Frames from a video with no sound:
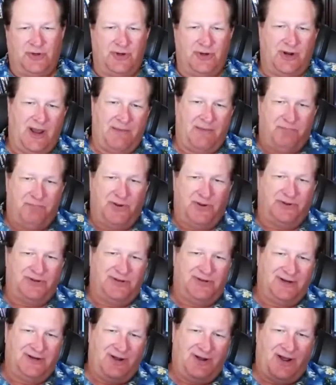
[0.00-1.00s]
you got
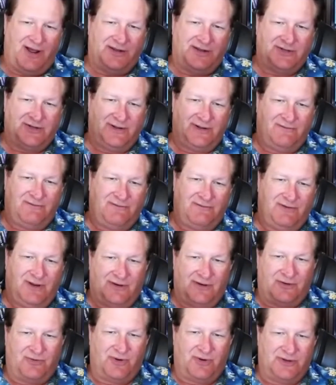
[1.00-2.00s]
built-in cost of living
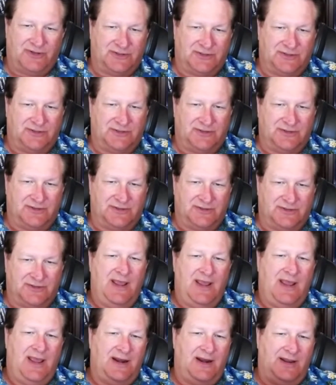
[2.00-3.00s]
increases,
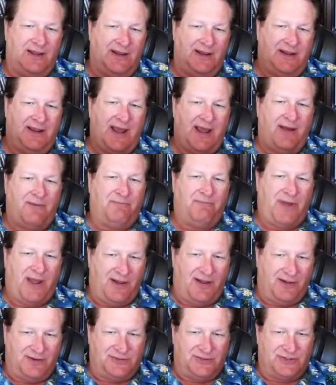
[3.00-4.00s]
and the account
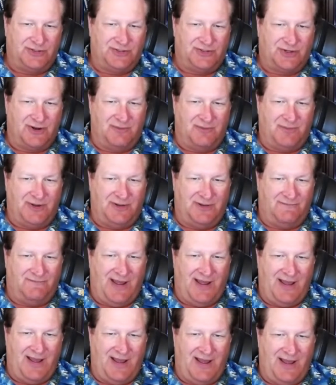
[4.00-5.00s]
balance is going to be the
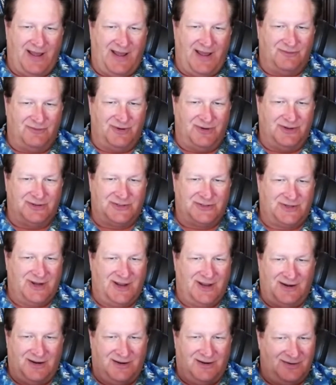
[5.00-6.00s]
value of your real estate and